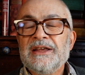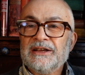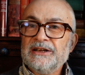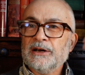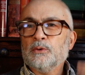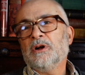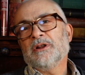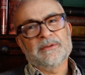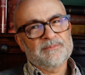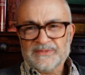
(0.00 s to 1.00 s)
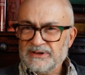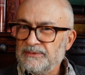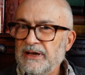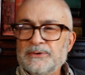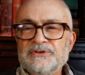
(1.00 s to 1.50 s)
Well,
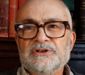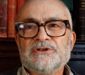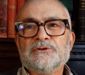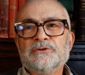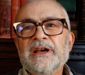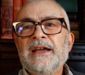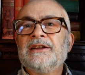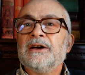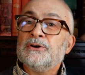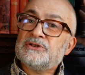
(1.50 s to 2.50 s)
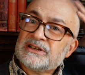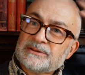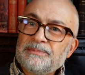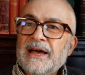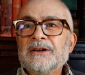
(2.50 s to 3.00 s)
there was the tornado, she had a
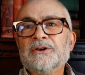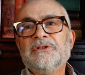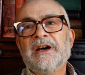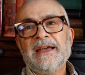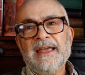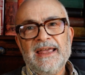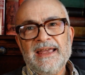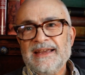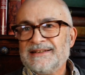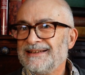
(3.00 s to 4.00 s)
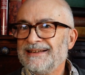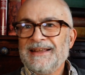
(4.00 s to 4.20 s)
bang on the head.